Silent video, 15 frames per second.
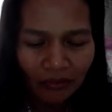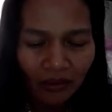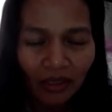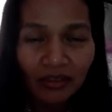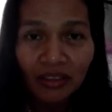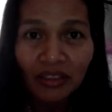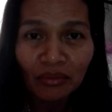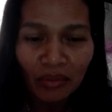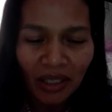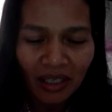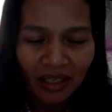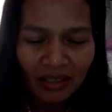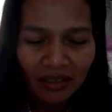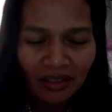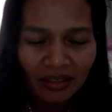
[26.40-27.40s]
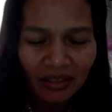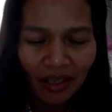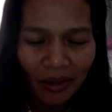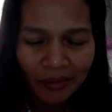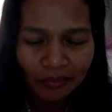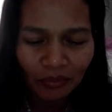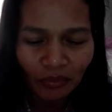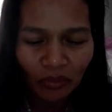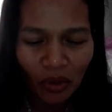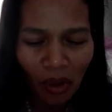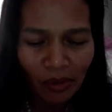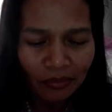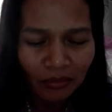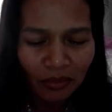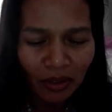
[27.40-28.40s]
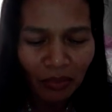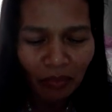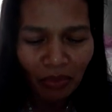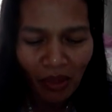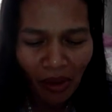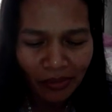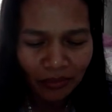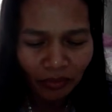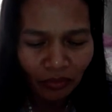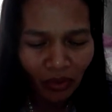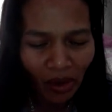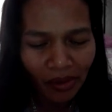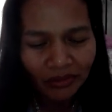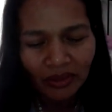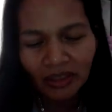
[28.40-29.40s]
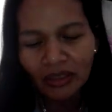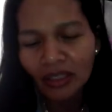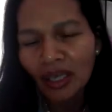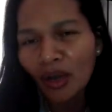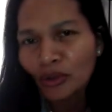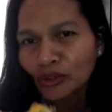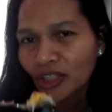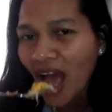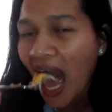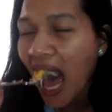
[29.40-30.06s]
I just make this from Titi house.